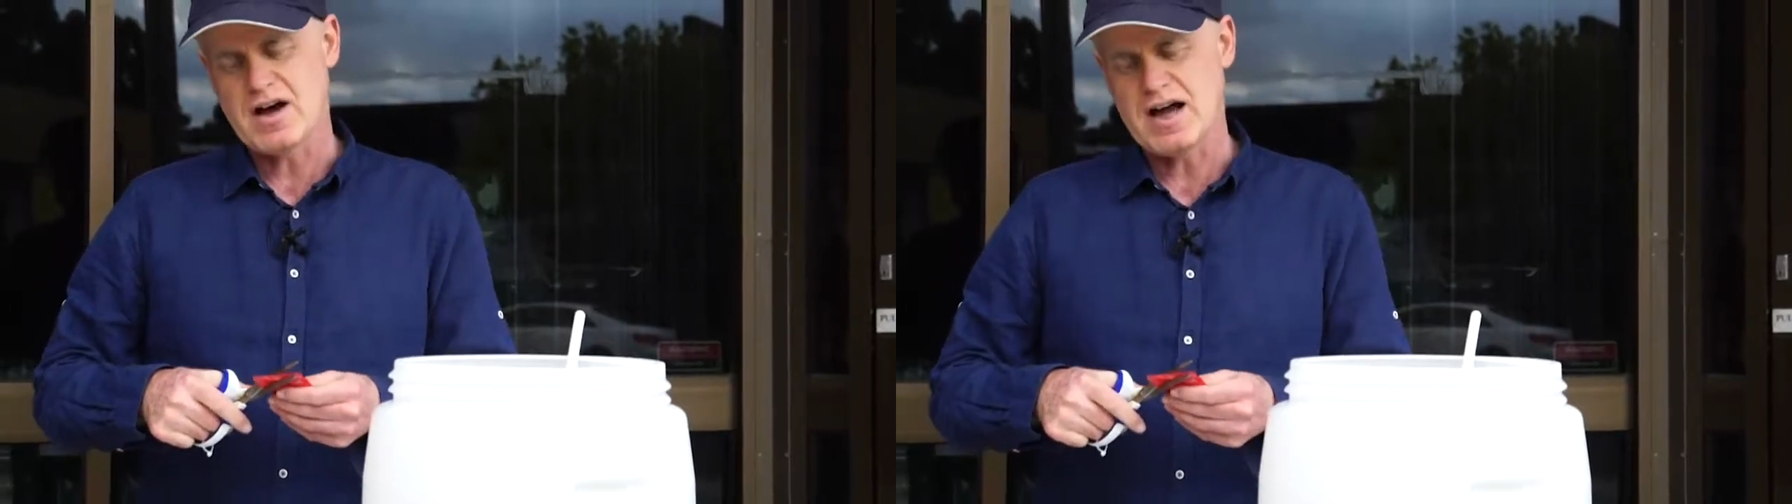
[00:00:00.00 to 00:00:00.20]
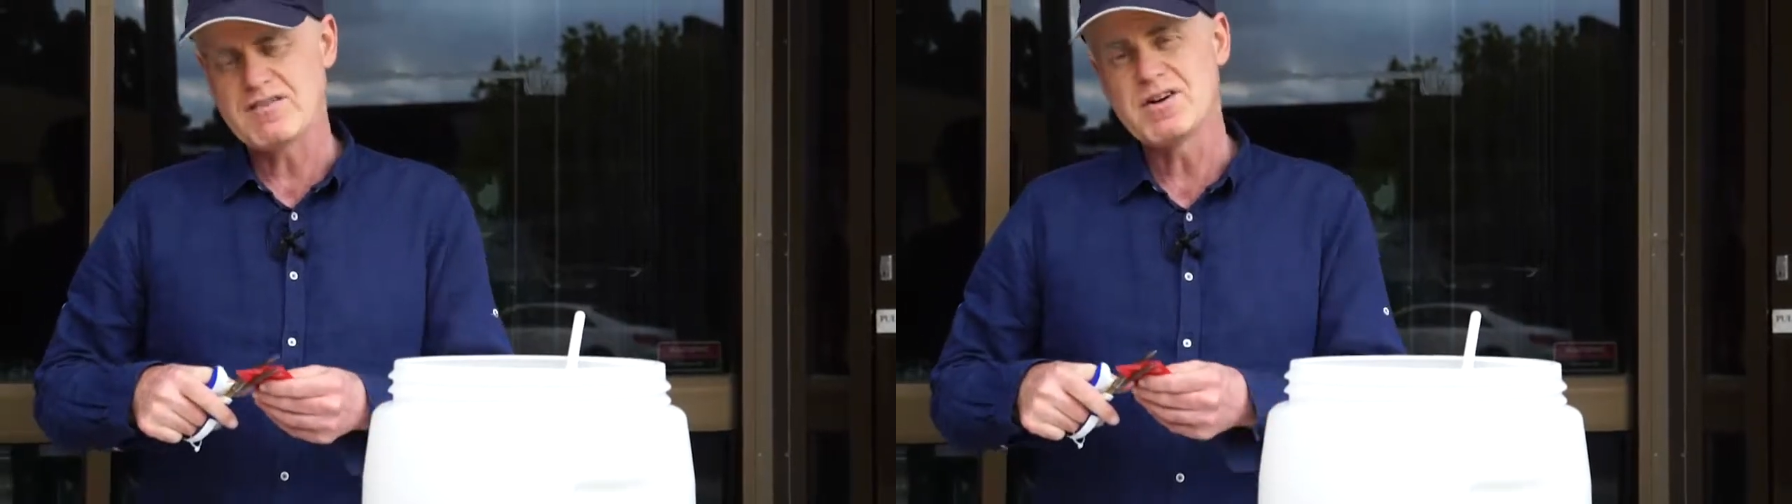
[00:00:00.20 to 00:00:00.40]

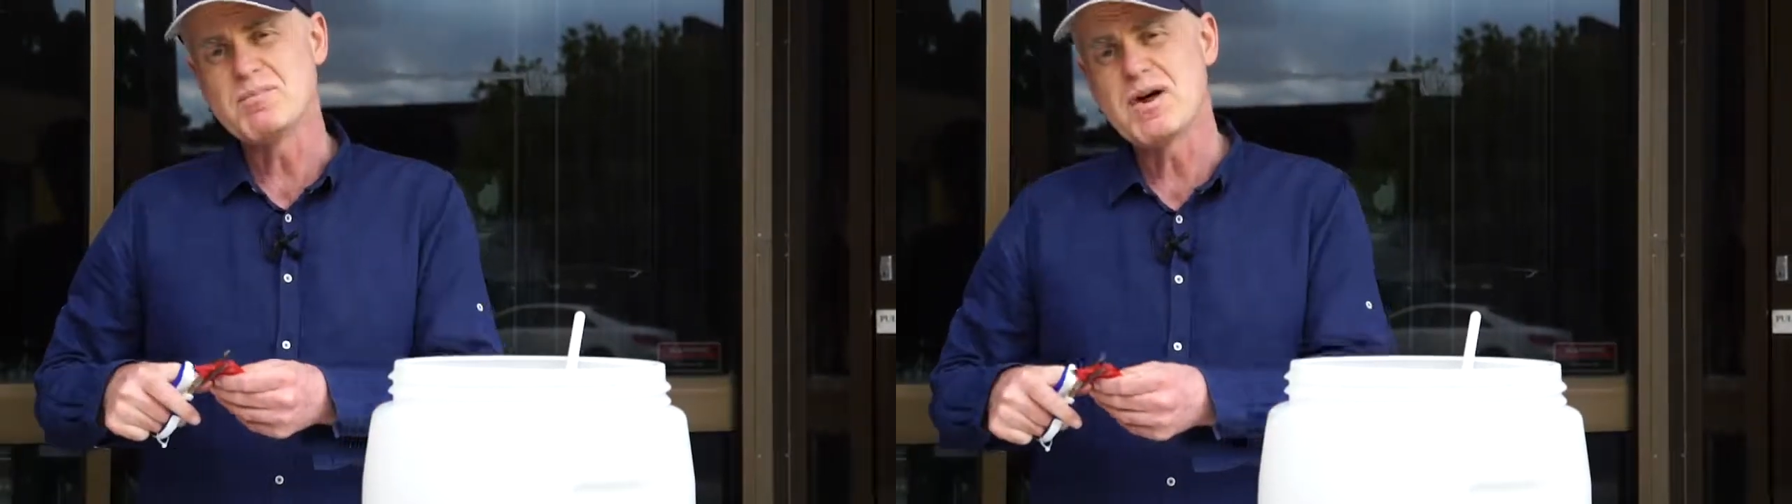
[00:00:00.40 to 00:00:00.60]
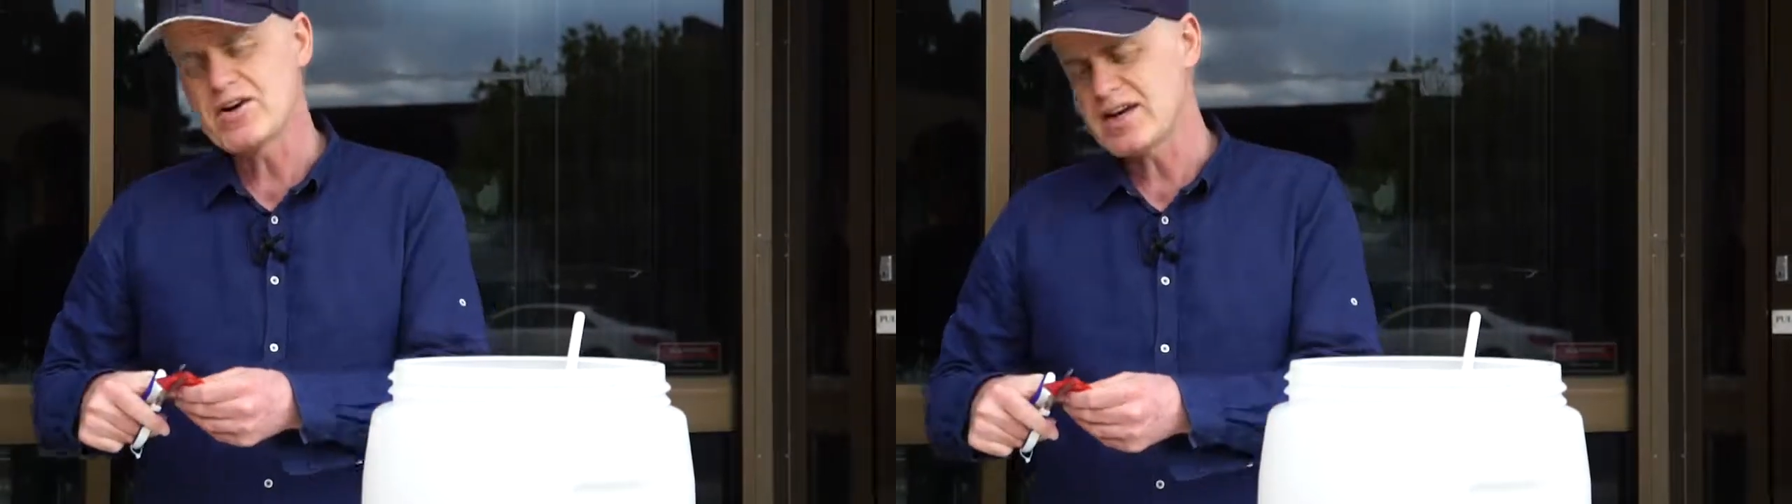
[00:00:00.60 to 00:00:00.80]
an
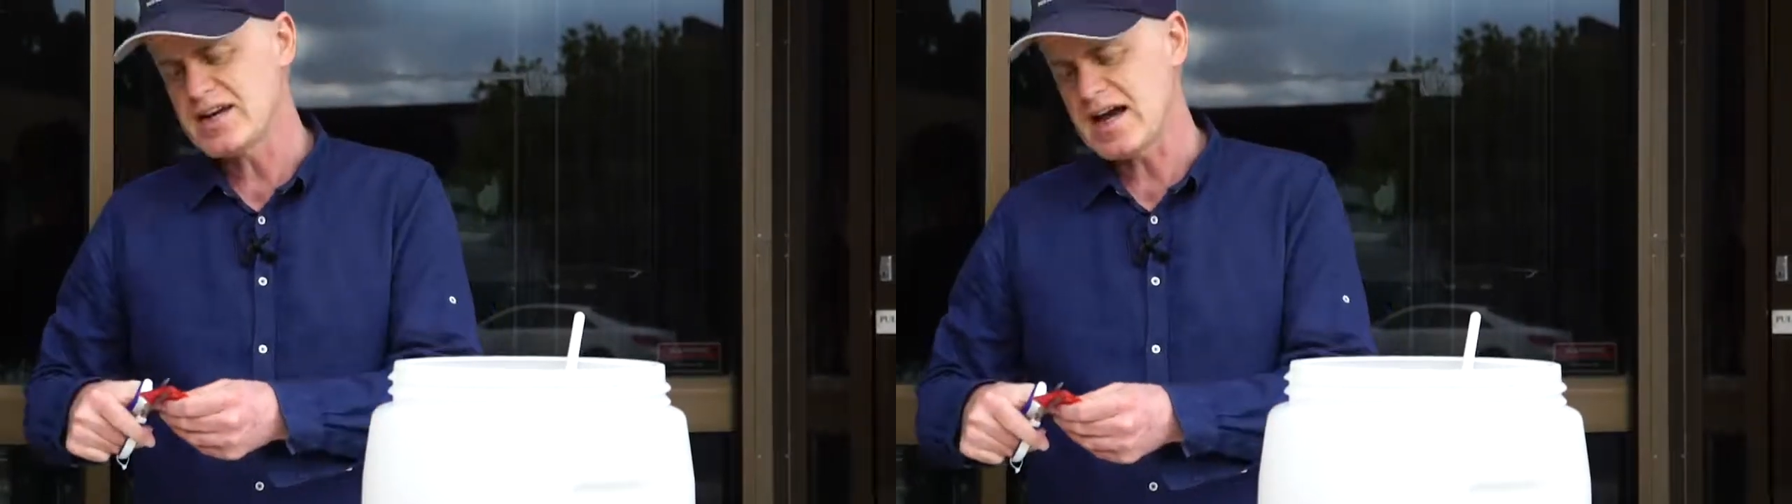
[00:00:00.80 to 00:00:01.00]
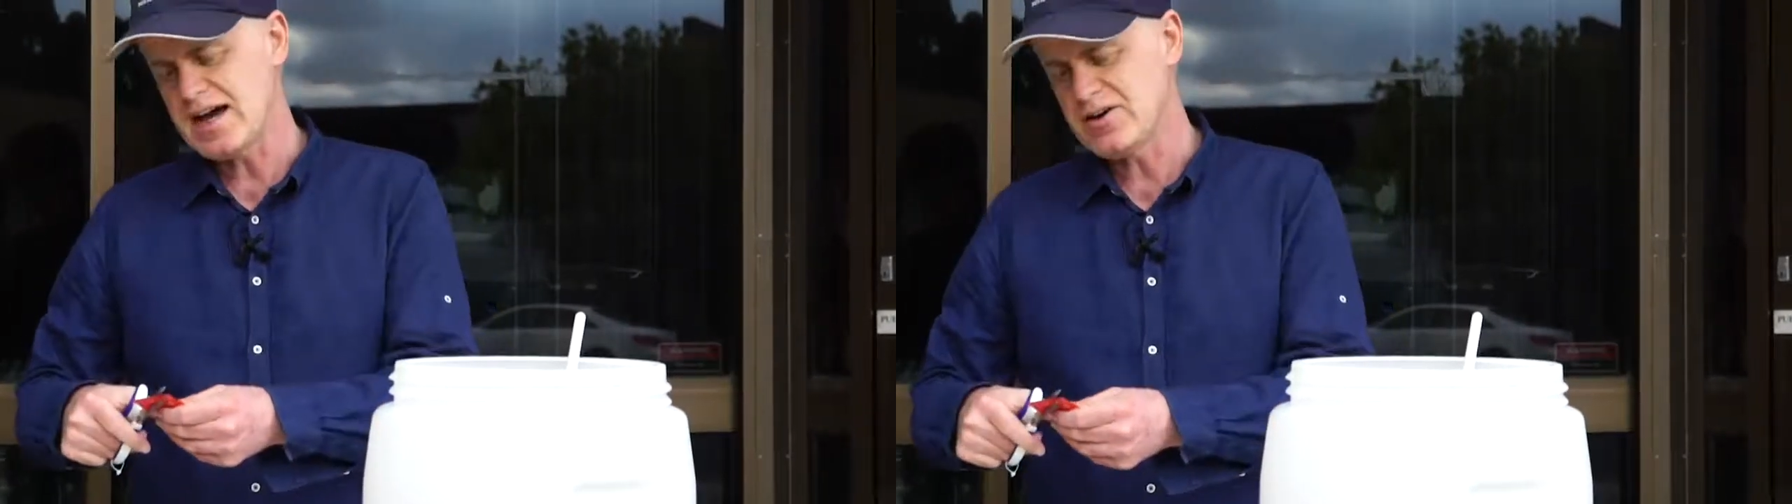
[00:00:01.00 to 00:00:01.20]

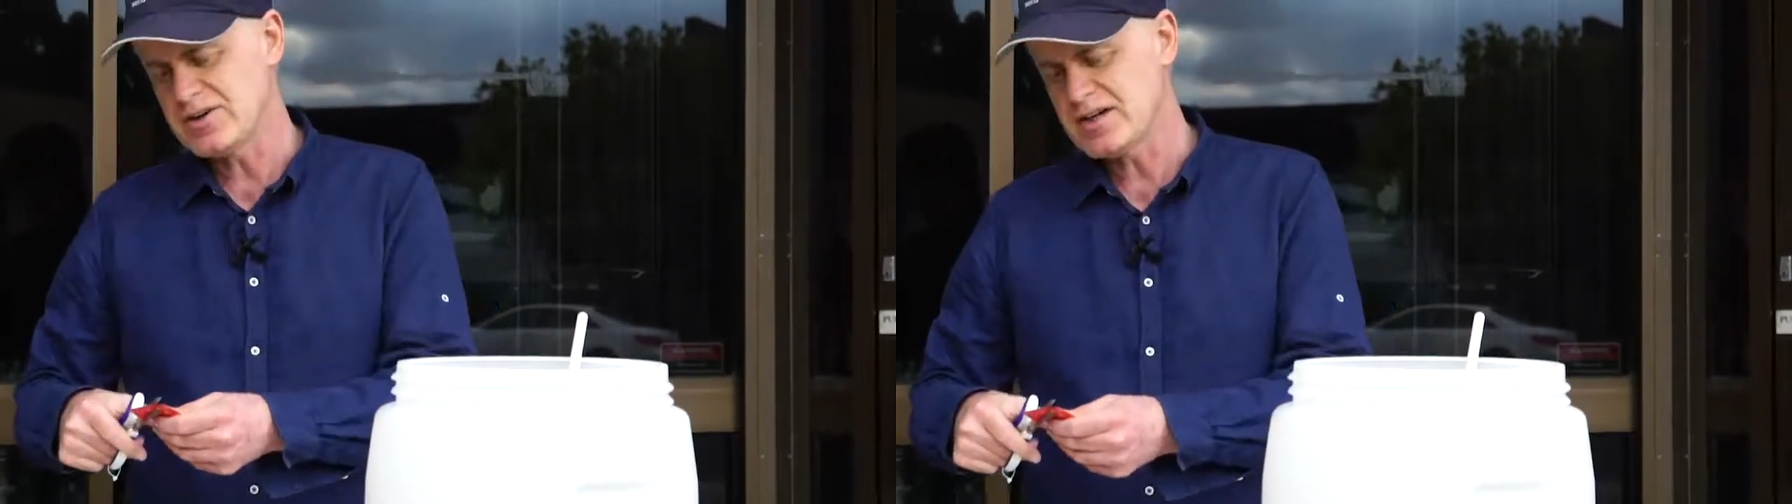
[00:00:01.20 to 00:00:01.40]
American ale